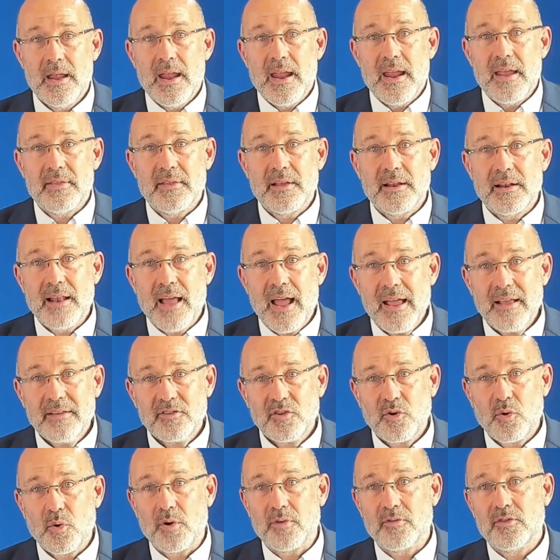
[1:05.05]
In the
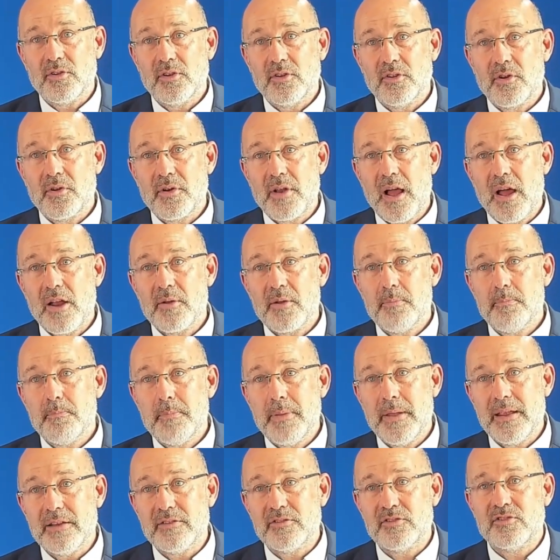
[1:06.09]
last course, you'll learn how to
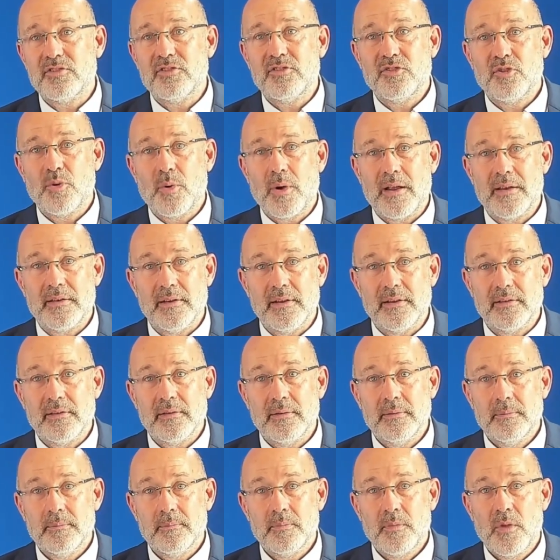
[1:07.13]
pitch your ideas.
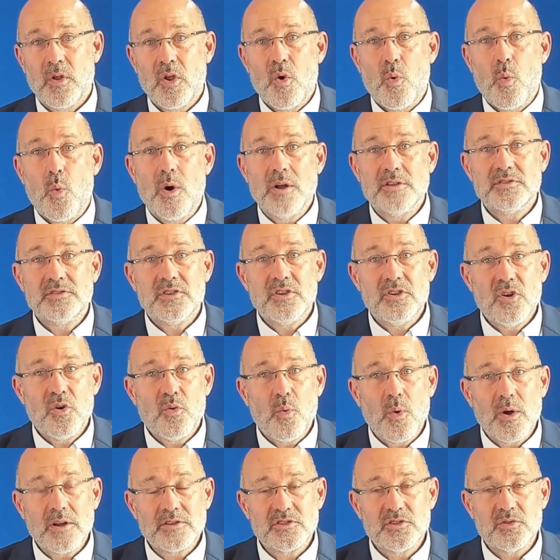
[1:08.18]
Once you know
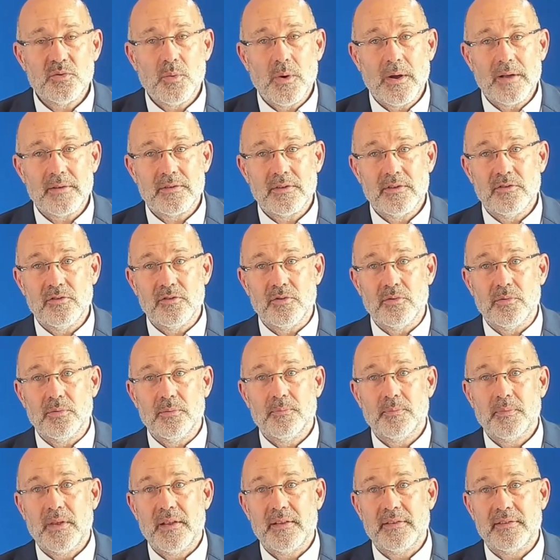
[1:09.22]
what you want to do,
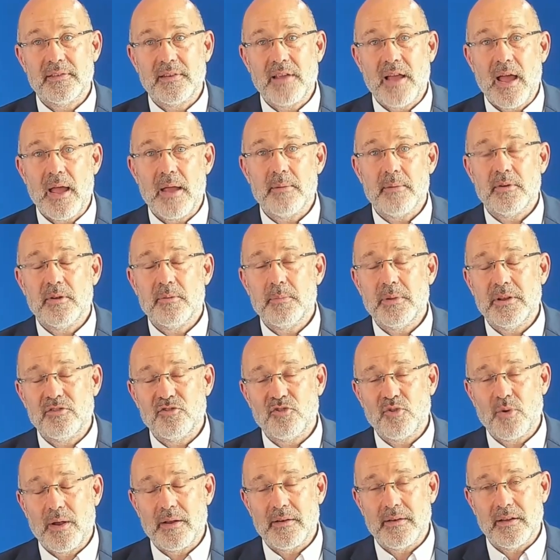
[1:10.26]
it's time to
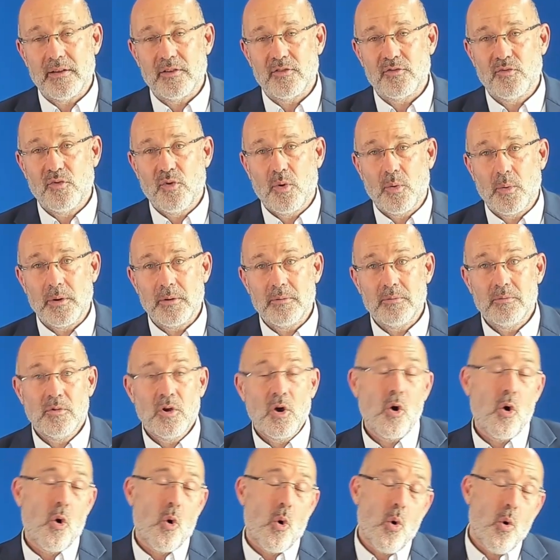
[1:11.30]
pitch your ideas forward
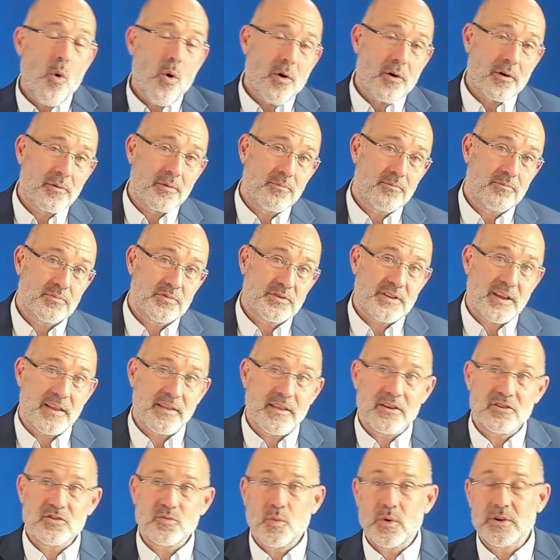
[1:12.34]
or say
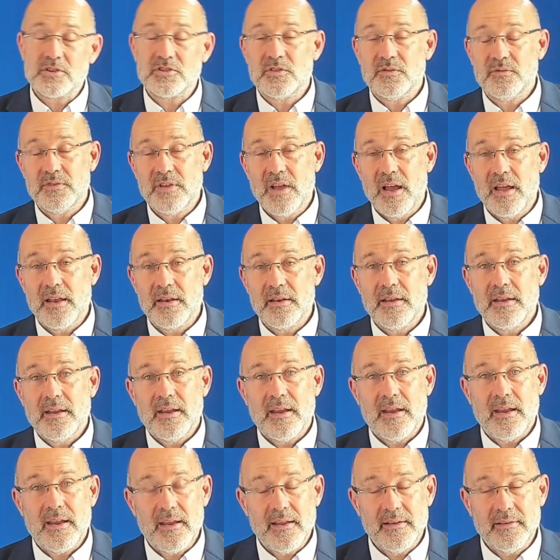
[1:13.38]
that what you've done
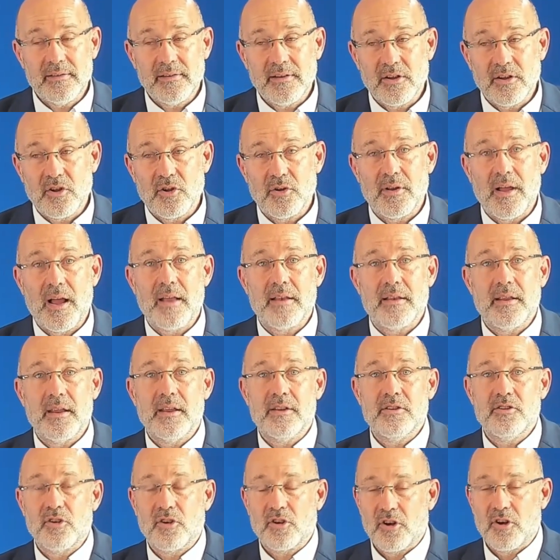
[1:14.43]
isn't a good idea
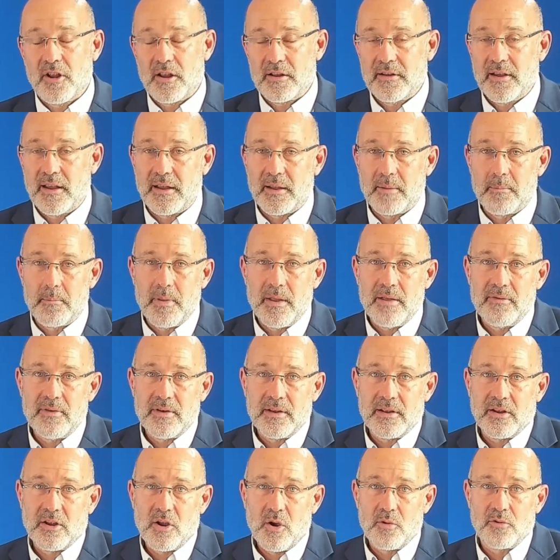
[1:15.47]
and you're going to take a
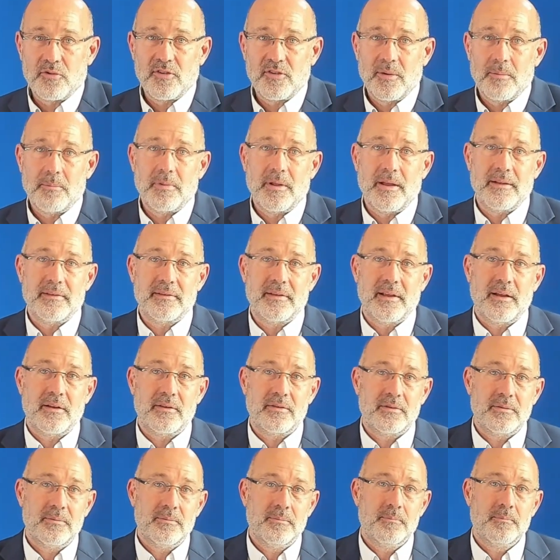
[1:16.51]
pivot and go someplace
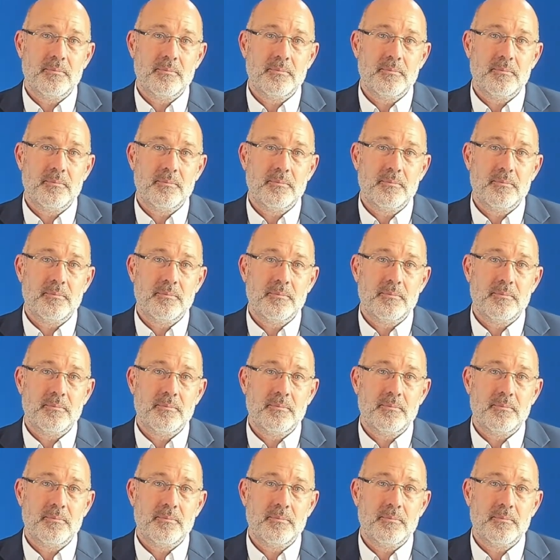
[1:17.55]
else.